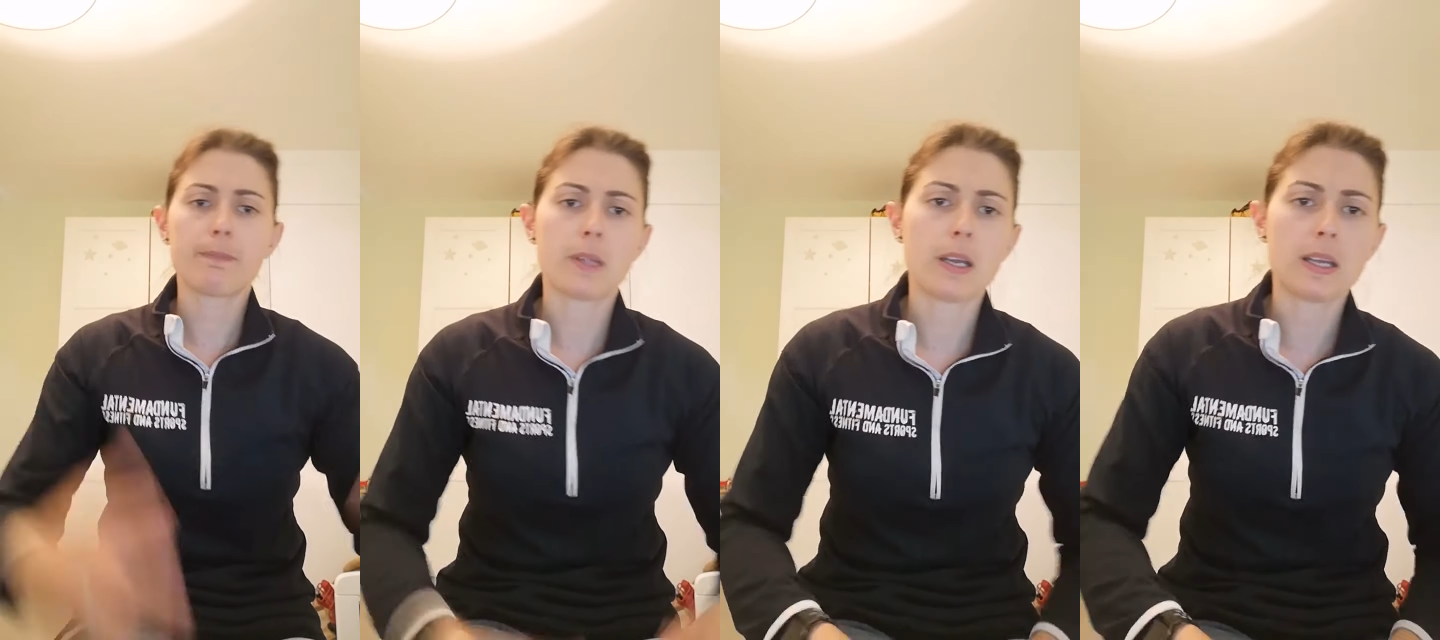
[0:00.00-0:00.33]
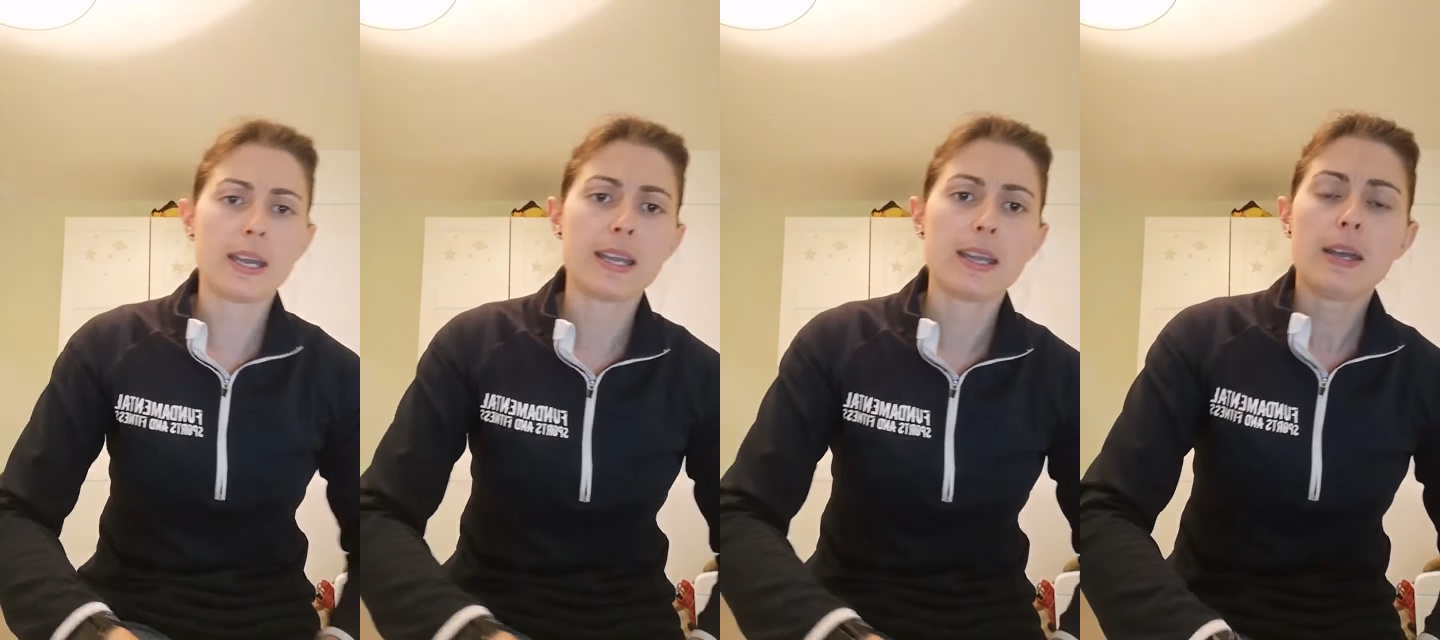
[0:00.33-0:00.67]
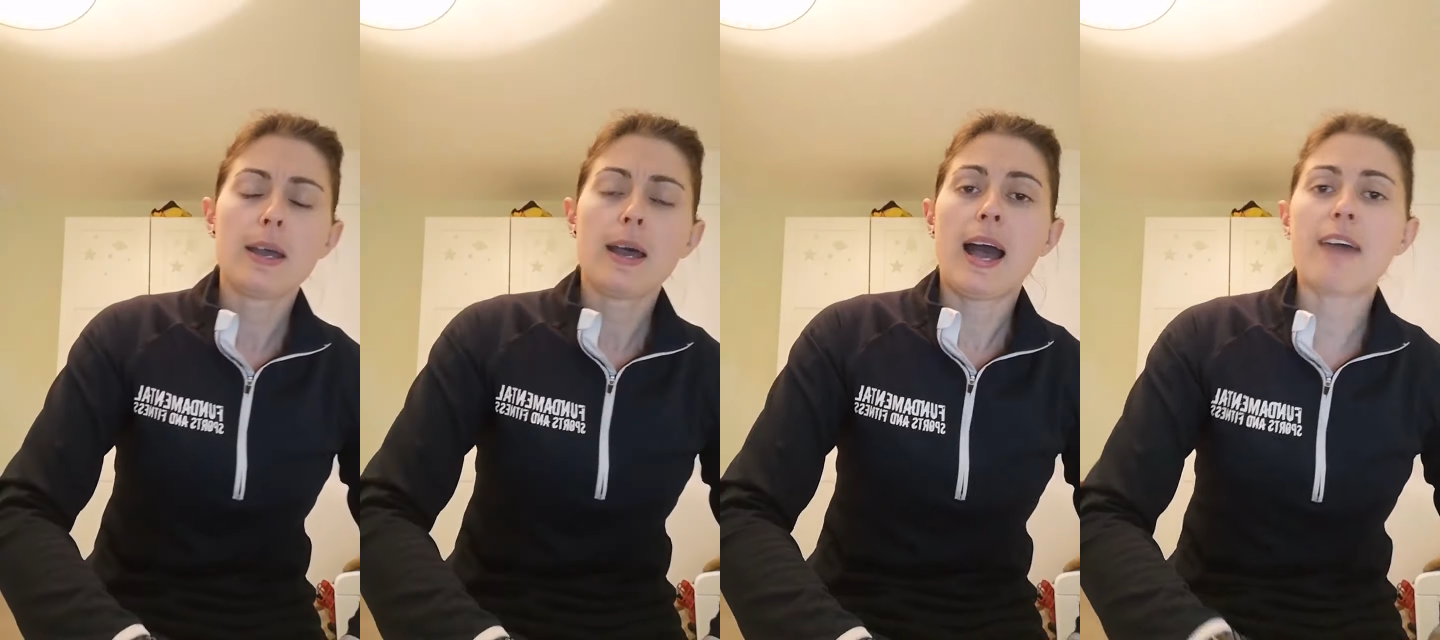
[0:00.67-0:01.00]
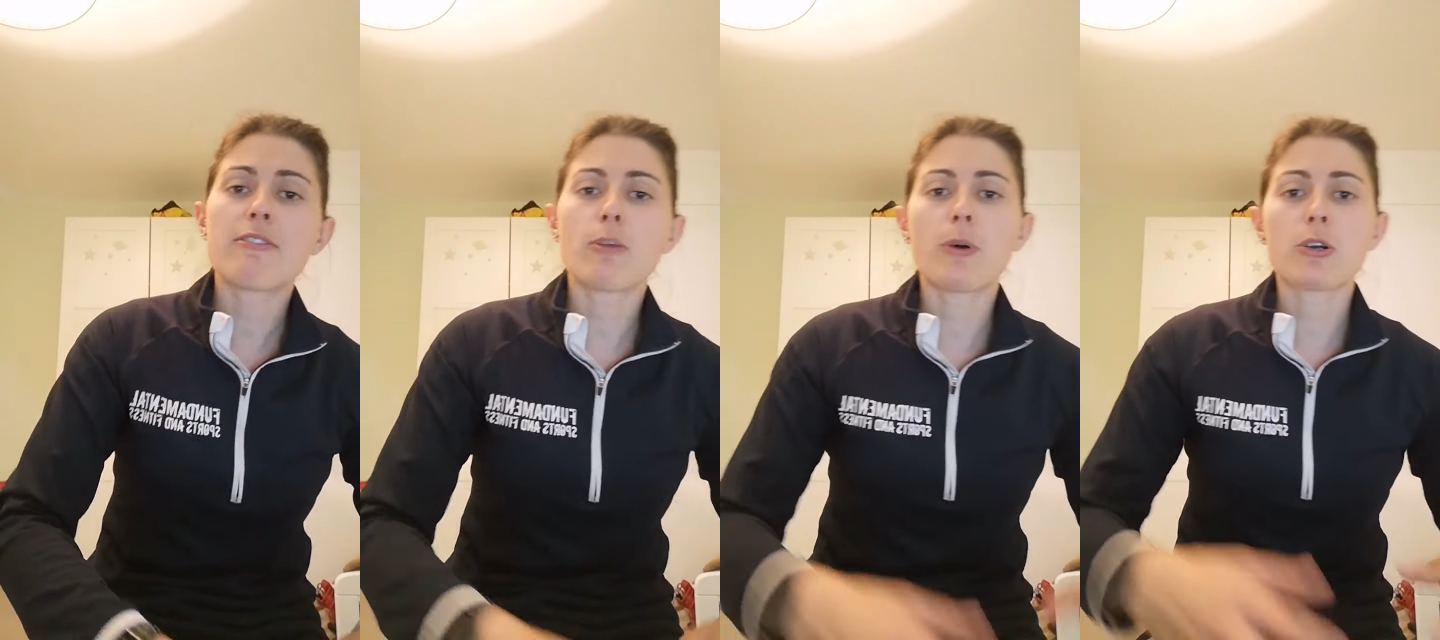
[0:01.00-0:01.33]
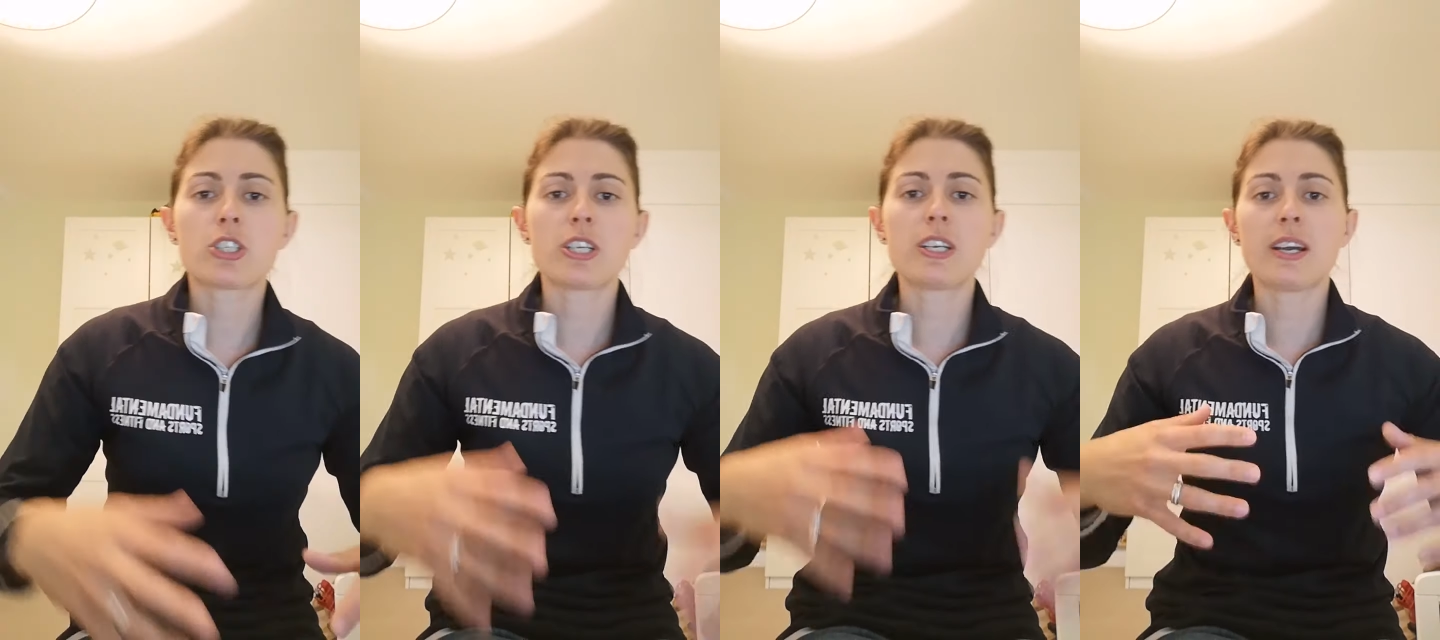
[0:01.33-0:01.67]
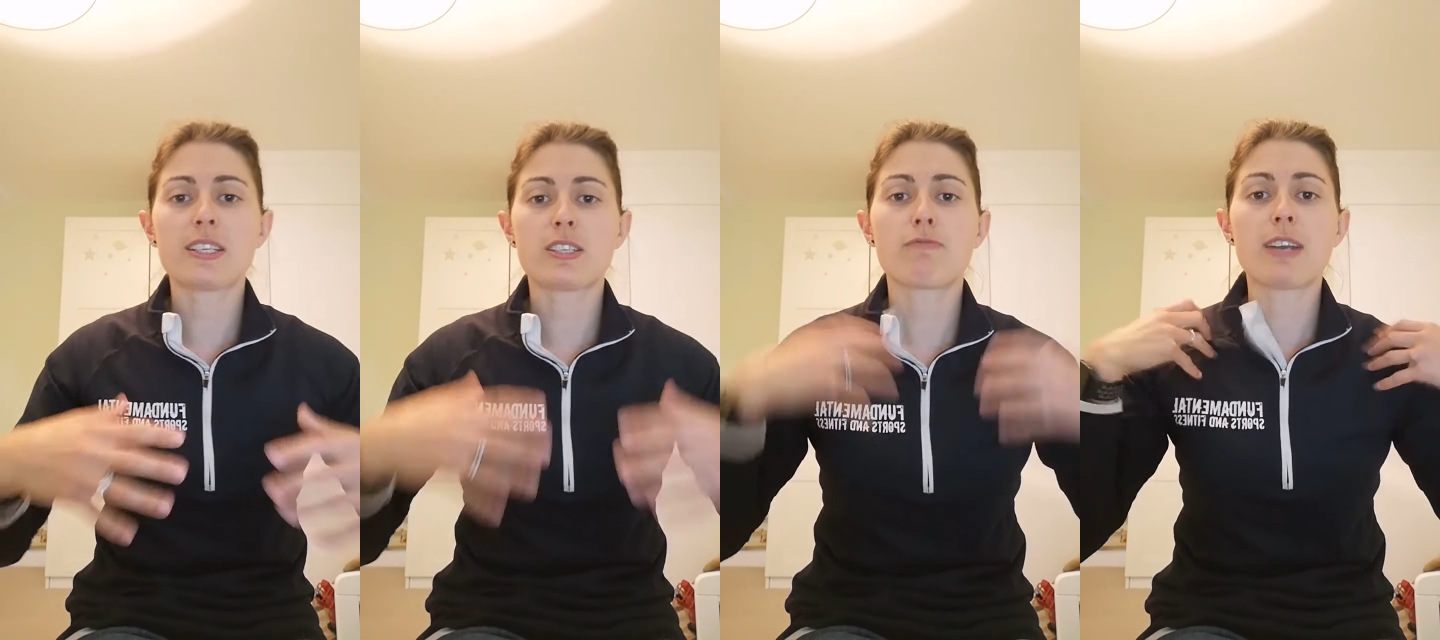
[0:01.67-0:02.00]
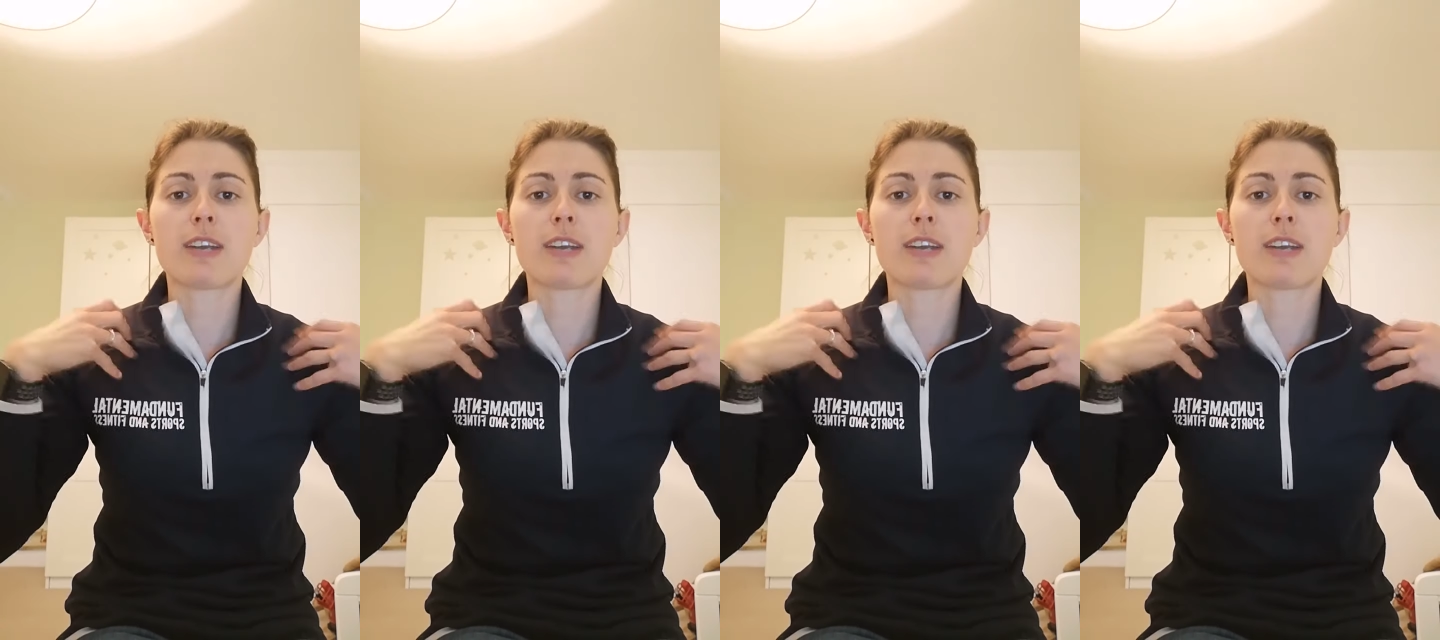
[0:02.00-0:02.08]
Okay, have your posture nice and